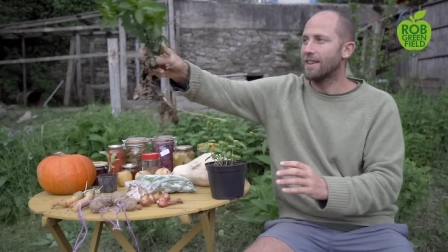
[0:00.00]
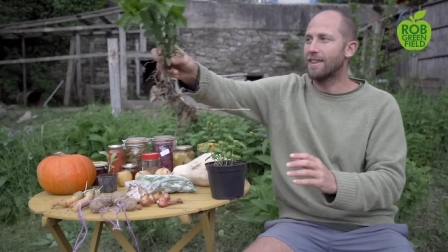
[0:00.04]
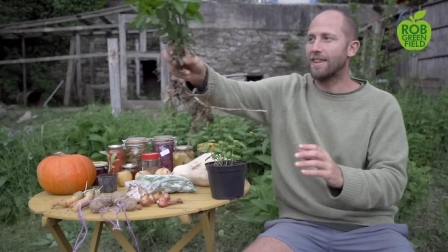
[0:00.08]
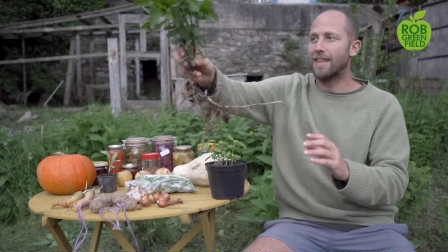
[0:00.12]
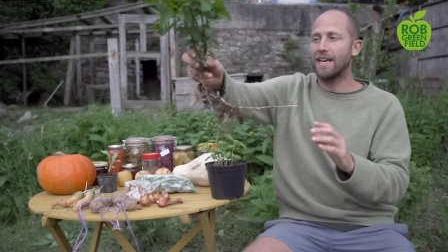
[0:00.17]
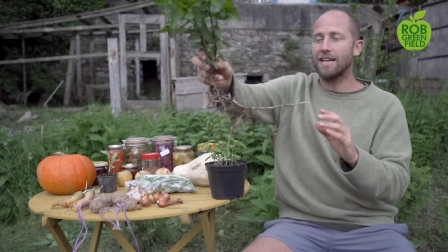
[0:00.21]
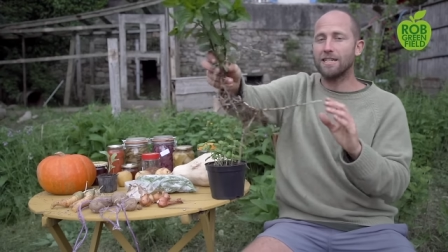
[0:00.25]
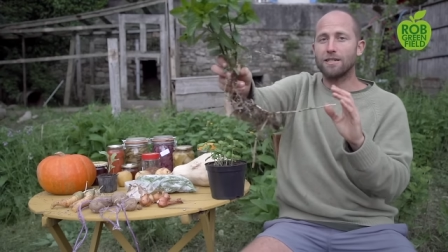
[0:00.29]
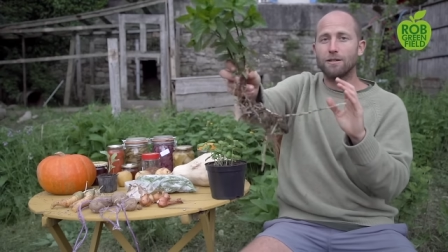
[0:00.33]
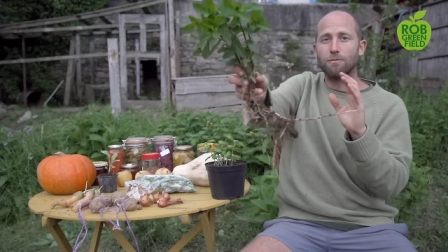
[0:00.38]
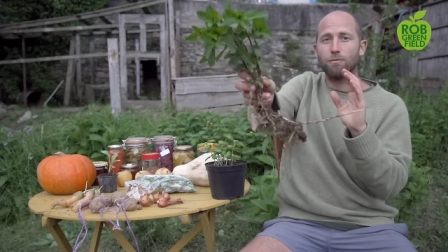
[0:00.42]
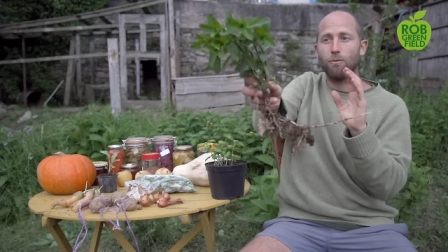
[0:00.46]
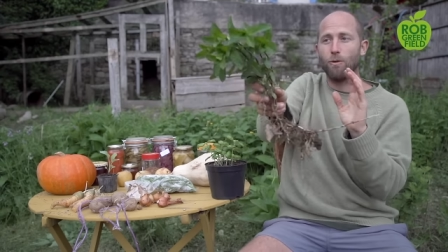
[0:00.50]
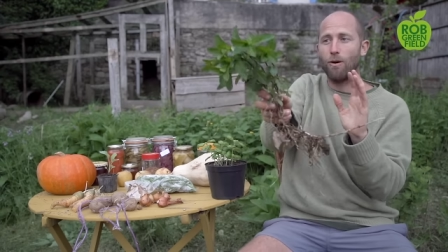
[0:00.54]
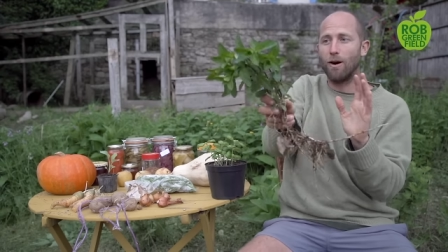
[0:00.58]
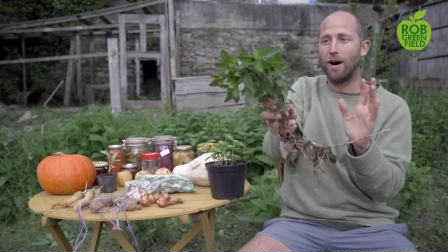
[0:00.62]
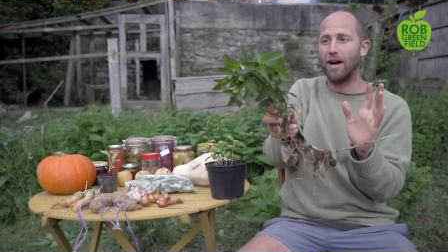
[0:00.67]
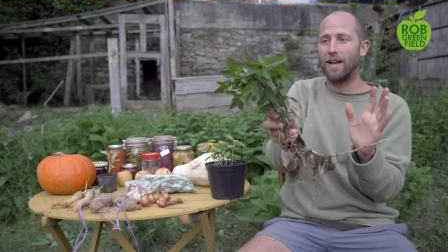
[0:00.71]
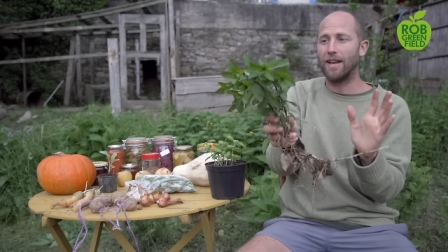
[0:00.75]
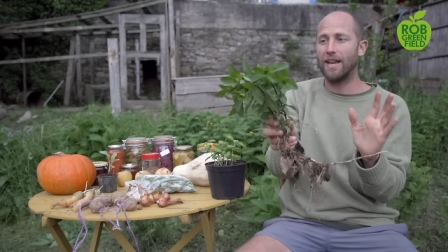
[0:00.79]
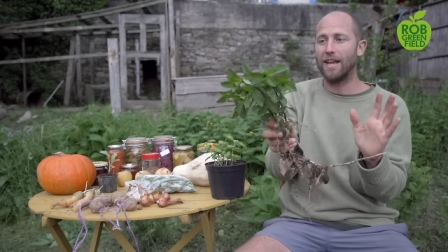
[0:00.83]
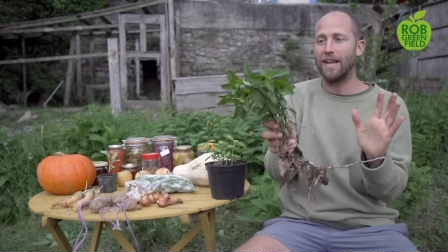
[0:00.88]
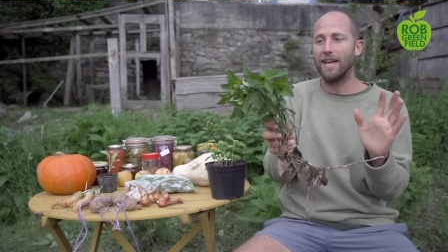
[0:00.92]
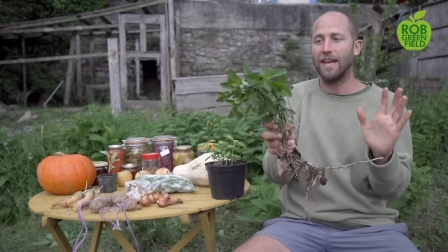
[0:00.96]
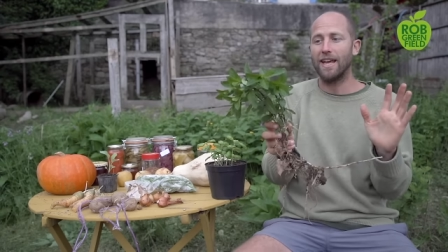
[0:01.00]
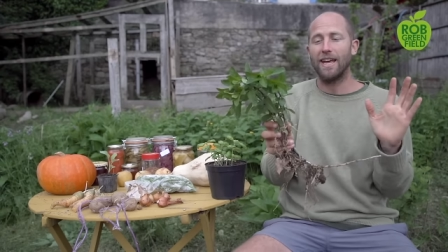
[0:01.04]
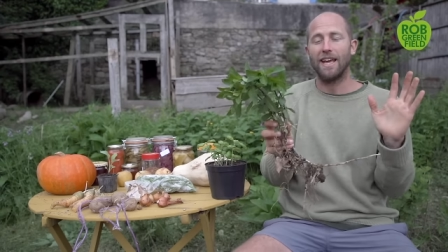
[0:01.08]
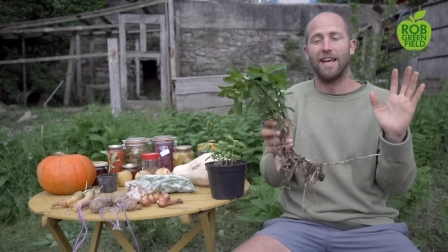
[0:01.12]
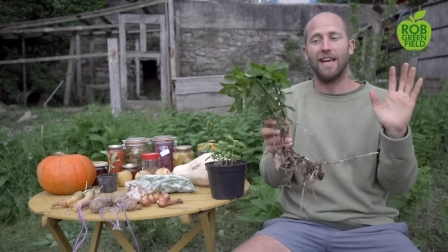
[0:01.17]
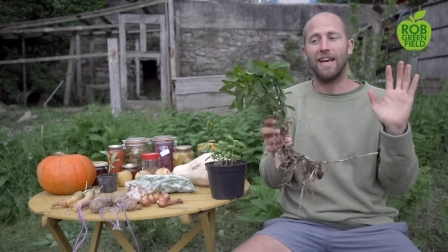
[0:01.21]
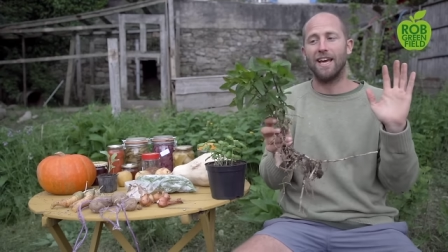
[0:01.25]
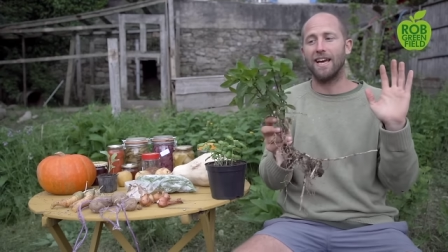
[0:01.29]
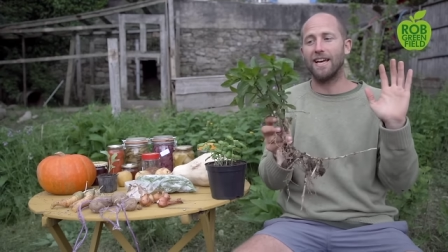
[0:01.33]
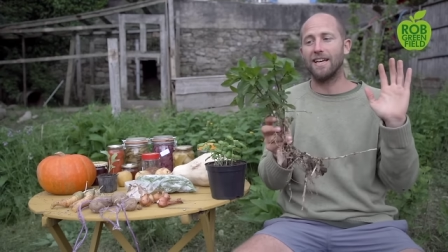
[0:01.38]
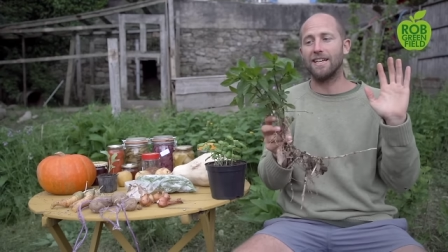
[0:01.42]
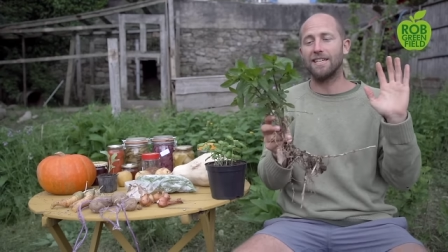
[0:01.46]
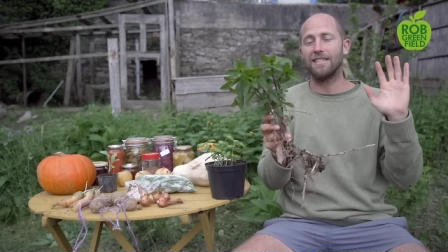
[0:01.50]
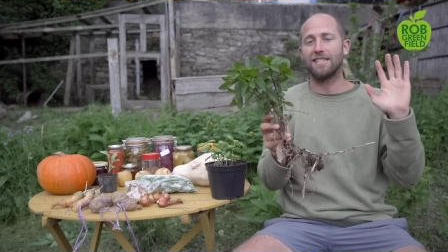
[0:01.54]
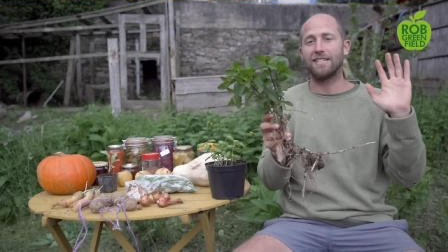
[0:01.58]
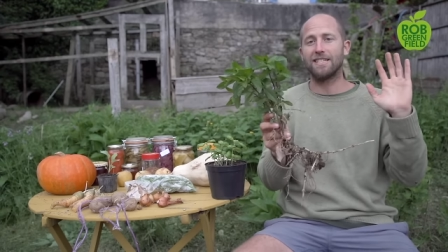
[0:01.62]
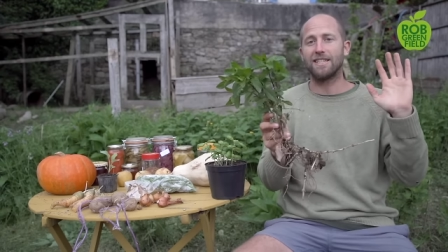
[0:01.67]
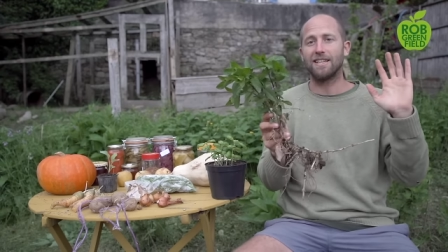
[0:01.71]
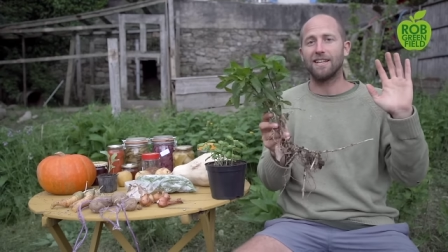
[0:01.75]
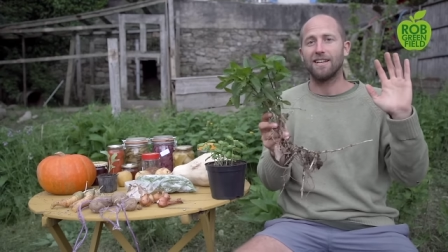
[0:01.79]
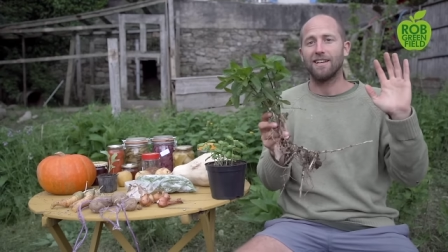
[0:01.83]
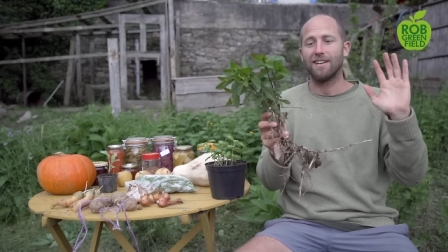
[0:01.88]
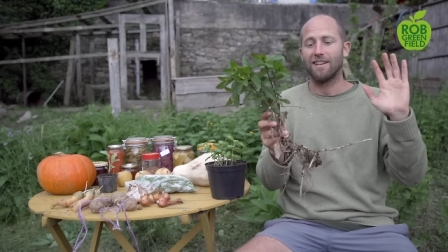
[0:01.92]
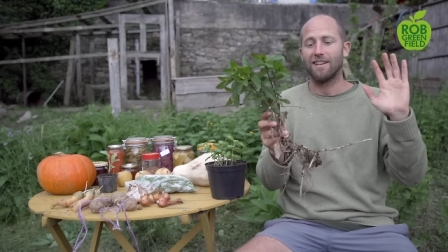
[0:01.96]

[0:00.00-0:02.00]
this one is